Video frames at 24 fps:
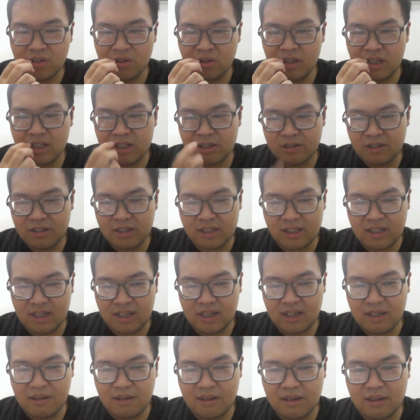
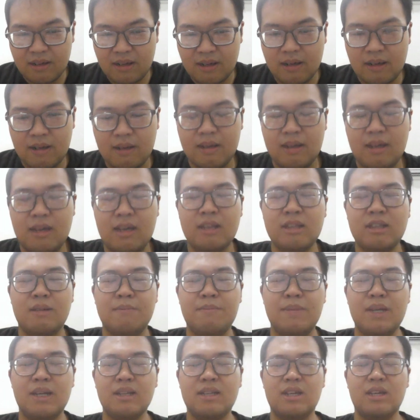literacy, its
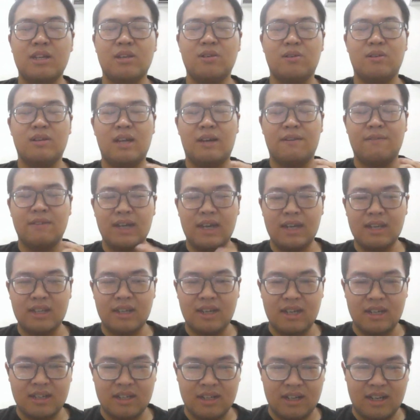ability to navigate
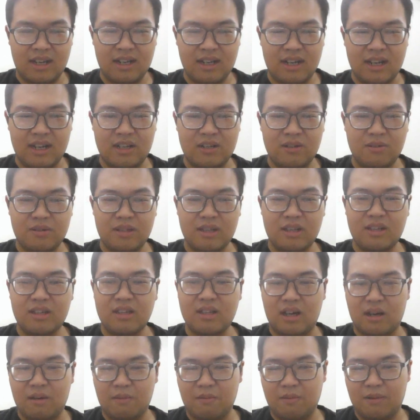the internet and using
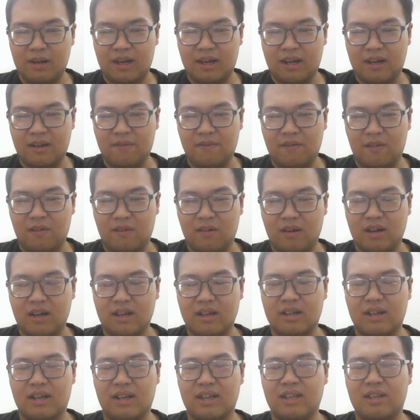software
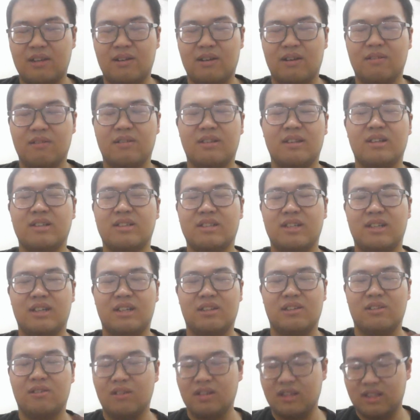for like searching
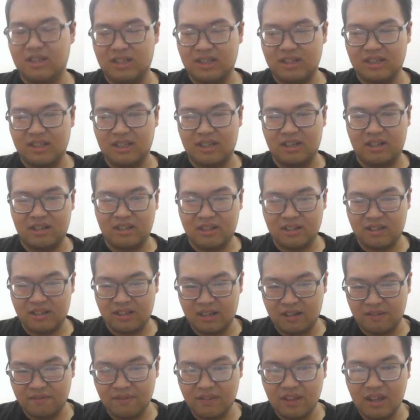sources and all
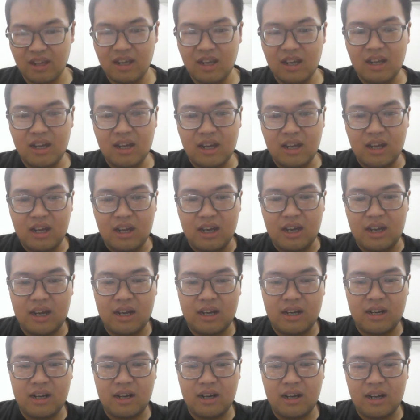stuff.
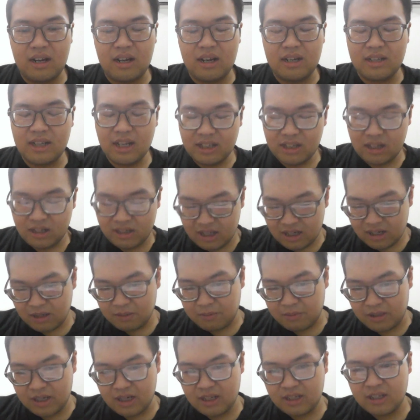And the
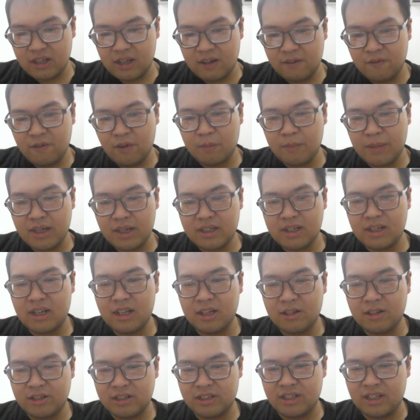second one is information
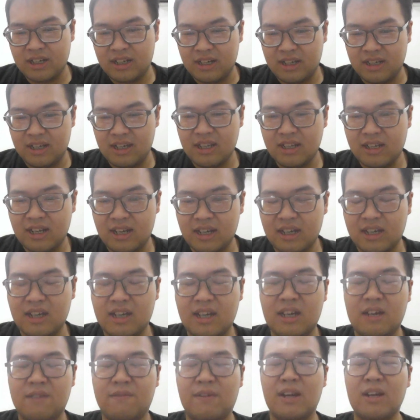literacy. It's like
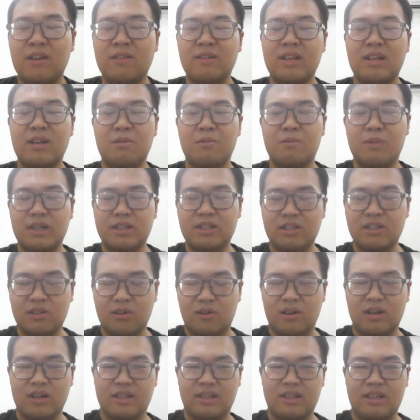evaluating which
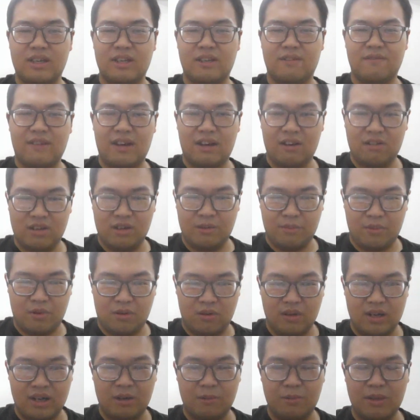source is
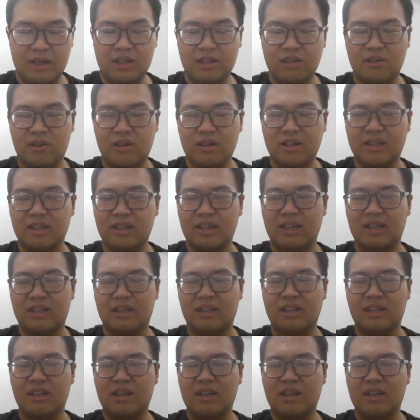valuable and which source is